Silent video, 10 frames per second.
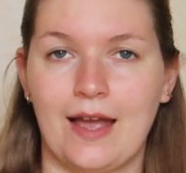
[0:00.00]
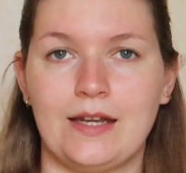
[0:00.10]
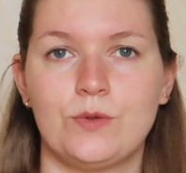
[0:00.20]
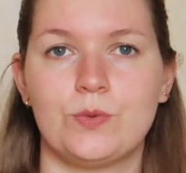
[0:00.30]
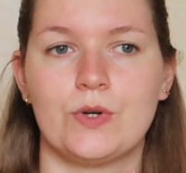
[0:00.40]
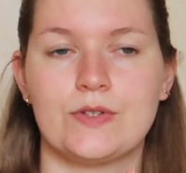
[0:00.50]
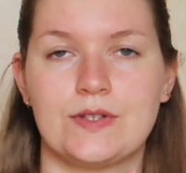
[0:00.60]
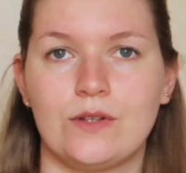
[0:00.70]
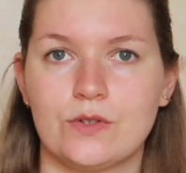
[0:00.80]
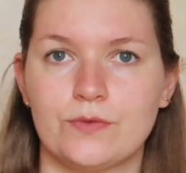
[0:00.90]
and it
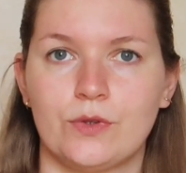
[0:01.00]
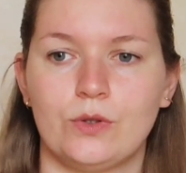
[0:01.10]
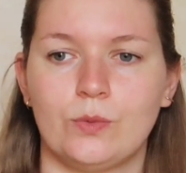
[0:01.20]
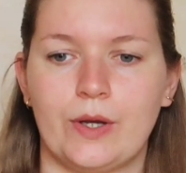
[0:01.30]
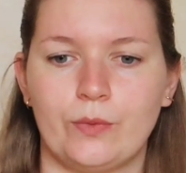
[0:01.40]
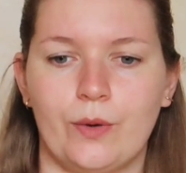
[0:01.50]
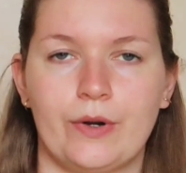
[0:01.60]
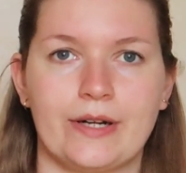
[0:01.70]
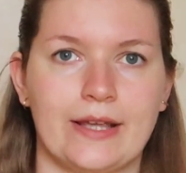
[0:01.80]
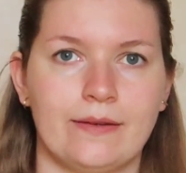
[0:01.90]
was useful when we were